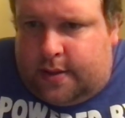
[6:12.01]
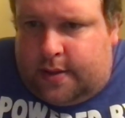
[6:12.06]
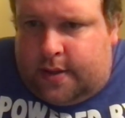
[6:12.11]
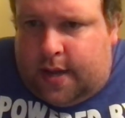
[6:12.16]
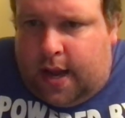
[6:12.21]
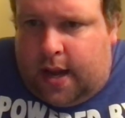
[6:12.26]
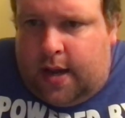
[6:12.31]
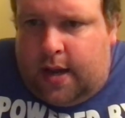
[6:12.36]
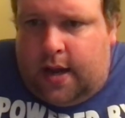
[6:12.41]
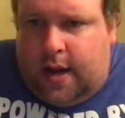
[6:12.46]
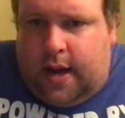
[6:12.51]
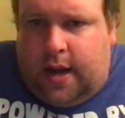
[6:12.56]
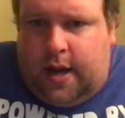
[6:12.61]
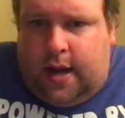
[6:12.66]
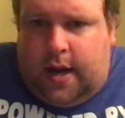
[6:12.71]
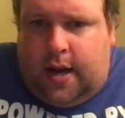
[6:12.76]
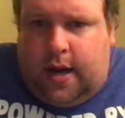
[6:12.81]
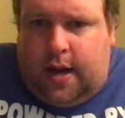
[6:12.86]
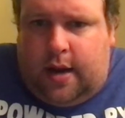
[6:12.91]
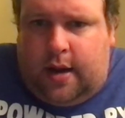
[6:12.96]

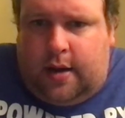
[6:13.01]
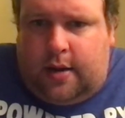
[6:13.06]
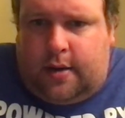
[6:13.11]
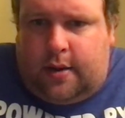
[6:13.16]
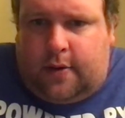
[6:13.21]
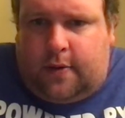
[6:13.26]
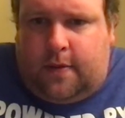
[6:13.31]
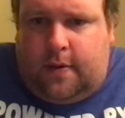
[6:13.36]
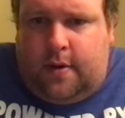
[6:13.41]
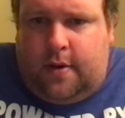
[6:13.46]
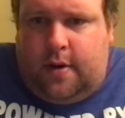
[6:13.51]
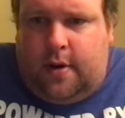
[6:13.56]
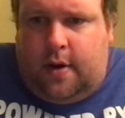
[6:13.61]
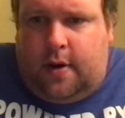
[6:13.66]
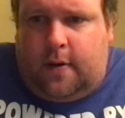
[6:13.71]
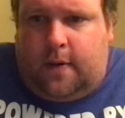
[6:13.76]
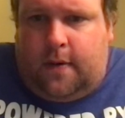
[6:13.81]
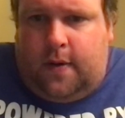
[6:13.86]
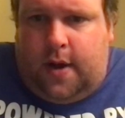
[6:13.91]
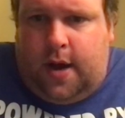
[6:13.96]
detonating
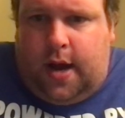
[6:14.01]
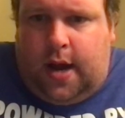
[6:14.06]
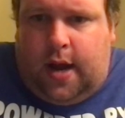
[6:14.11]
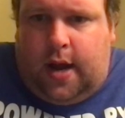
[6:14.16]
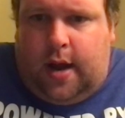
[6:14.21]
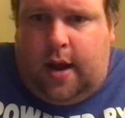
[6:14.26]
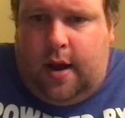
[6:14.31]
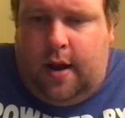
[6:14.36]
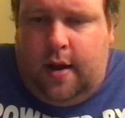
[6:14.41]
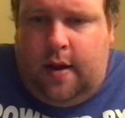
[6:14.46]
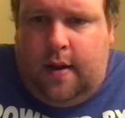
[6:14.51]
a grenade